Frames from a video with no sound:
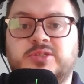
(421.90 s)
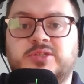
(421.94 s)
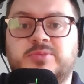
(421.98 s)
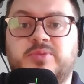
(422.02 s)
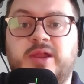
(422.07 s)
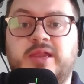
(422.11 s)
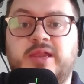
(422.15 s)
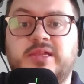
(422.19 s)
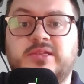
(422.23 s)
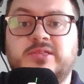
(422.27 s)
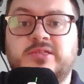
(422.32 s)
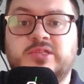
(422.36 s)
loss to
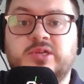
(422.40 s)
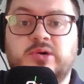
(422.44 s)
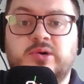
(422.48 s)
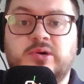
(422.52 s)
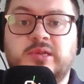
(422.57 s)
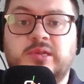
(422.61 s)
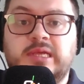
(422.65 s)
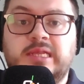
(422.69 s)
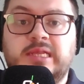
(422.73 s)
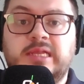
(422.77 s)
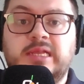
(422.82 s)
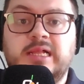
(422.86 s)
Brendan
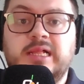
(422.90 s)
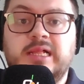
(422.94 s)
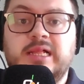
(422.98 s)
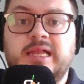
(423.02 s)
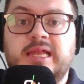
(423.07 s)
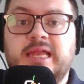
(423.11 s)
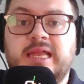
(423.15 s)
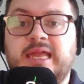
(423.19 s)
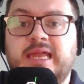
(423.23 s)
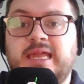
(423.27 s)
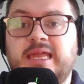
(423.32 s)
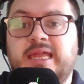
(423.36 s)
Dolan.
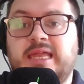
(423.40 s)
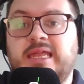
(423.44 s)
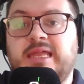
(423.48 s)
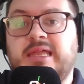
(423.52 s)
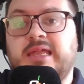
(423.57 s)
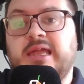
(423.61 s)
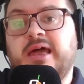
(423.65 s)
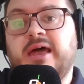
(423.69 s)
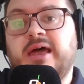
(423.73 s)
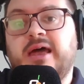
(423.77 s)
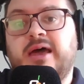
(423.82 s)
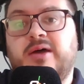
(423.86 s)

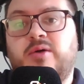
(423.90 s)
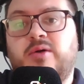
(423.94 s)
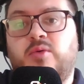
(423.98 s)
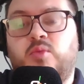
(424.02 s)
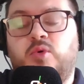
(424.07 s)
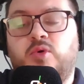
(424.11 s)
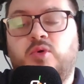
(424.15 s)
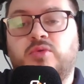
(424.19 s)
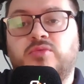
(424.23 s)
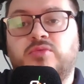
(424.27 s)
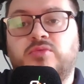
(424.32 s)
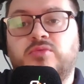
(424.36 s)
He
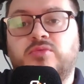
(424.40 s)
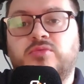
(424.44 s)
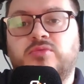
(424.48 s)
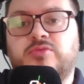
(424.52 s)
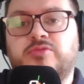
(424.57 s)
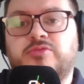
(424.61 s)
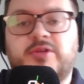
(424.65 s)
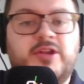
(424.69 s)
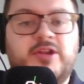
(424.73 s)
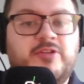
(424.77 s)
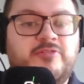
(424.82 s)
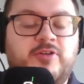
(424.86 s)

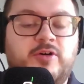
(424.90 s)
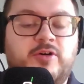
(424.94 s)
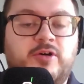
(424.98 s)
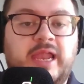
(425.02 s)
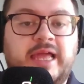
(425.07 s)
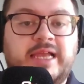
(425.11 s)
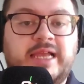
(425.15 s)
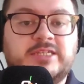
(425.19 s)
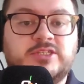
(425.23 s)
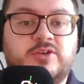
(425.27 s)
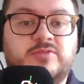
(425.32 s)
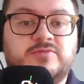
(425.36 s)
won 3 or
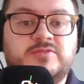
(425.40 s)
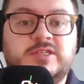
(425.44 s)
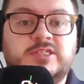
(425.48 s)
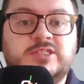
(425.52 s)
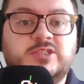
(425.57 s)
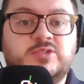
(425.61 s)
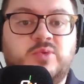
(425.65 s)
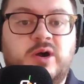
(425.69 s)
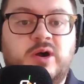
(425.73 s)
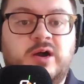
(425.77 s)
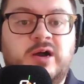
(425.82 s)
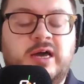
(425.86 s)
4 legs off
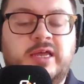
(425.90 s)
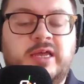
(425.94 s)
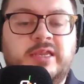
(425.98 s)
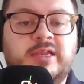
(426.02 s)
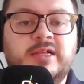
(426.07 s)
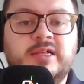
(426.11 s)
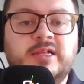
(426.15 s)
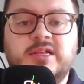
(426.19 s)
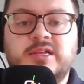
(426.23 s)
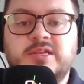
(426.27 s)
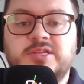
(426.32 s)
Dizwan.